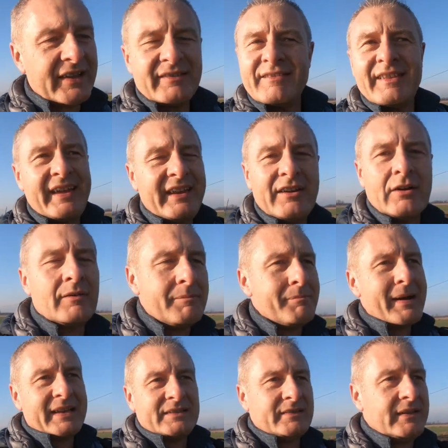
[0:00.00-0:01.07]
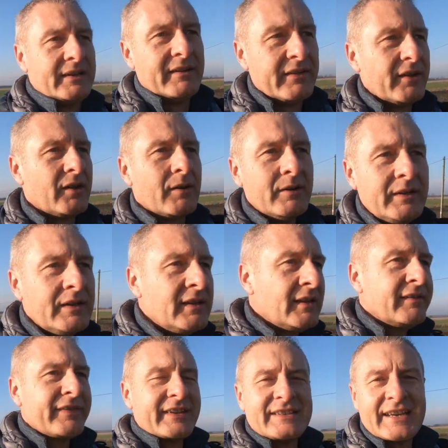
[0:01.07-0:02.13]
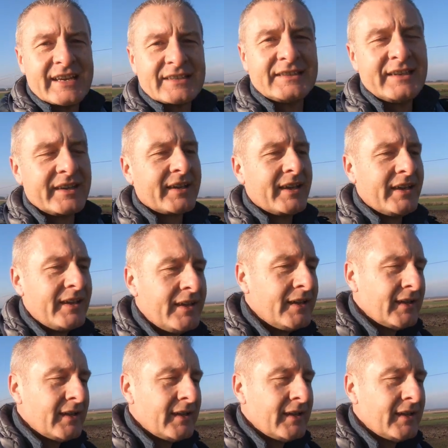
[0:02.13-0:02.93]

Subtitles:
and they're not massive, you know, they're not fantastic